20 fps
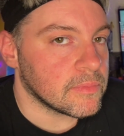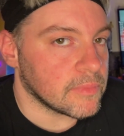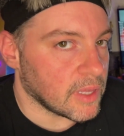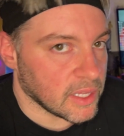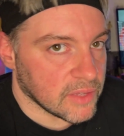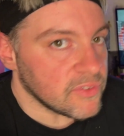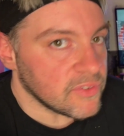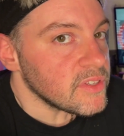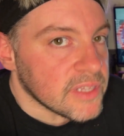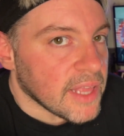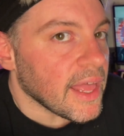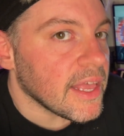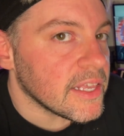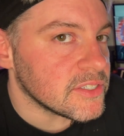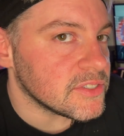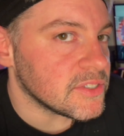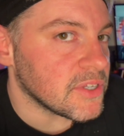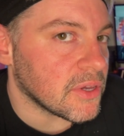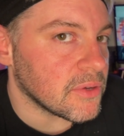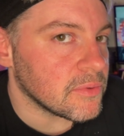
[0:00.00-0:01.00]
even
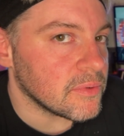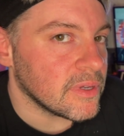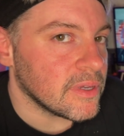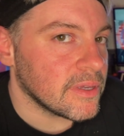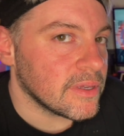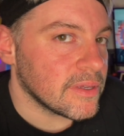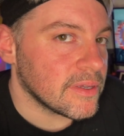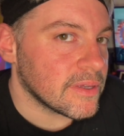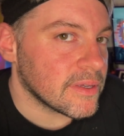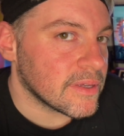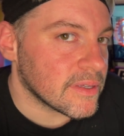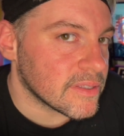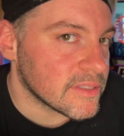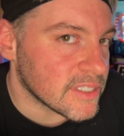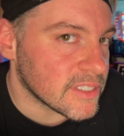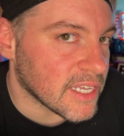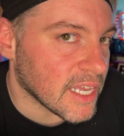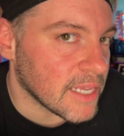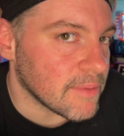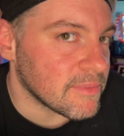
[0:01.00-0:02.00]
dares you,
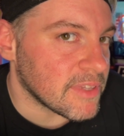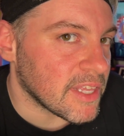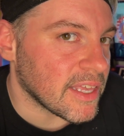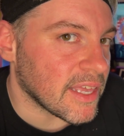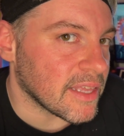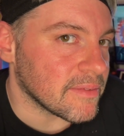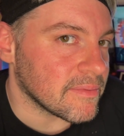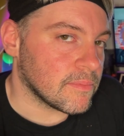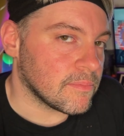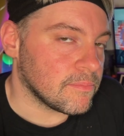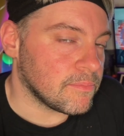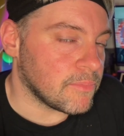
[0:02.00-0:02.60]
to keep digging.